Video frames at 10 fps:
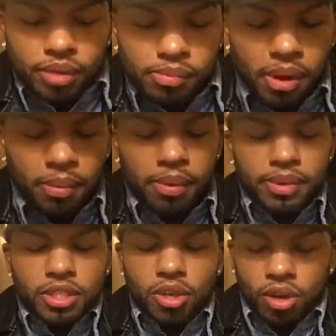But we
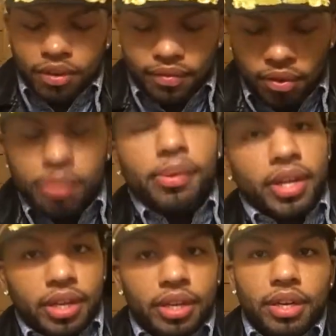was talking for a
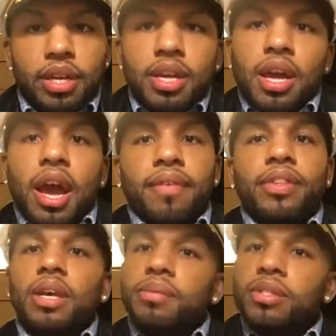minute.
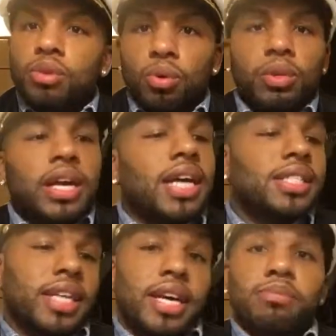Everything was cool. Like I
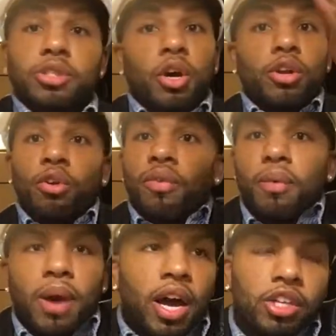say, I'm starting over
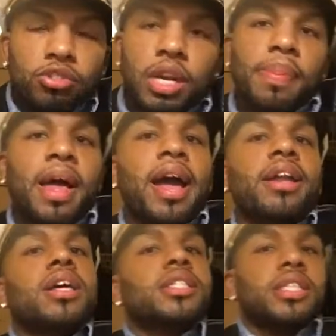100. I'm not
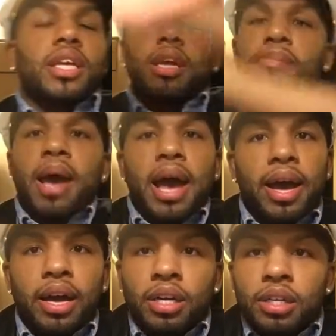taking
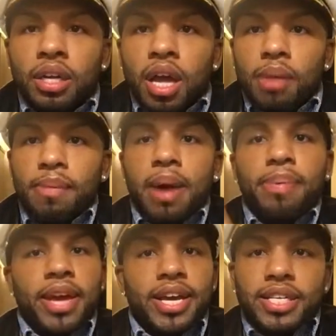my
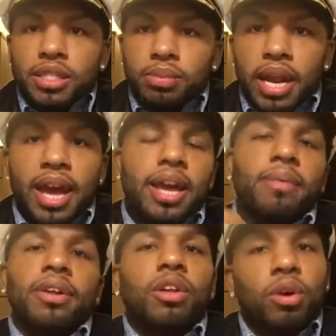past, what I had
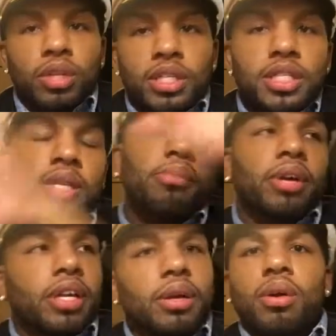with long distance, and
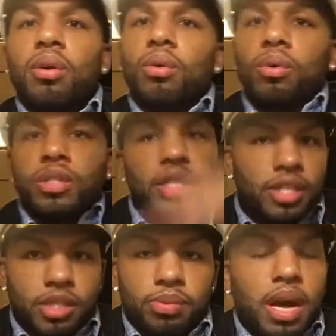bringing it on to
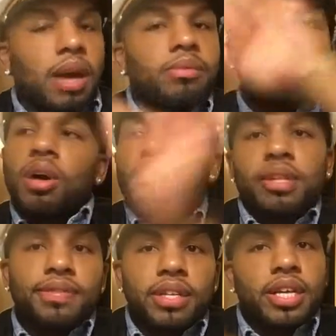this one. I'm
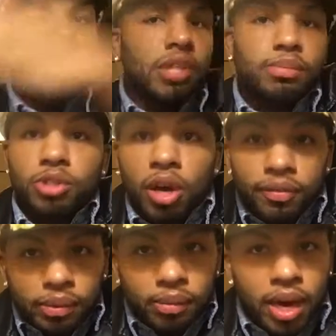leaving it there. So I'm starting
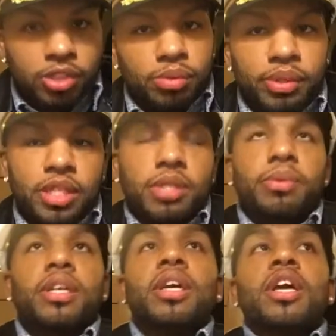from 100 with this
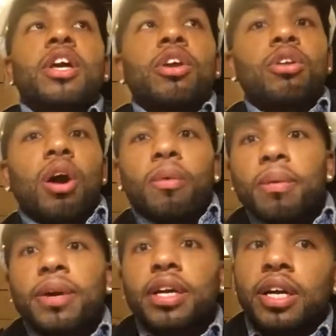one. We
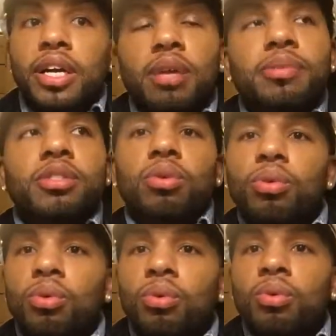were good. He was
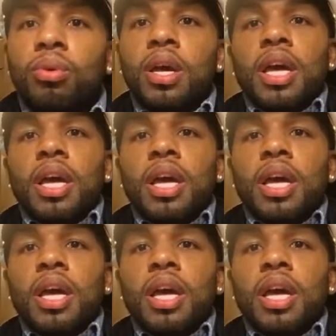cool.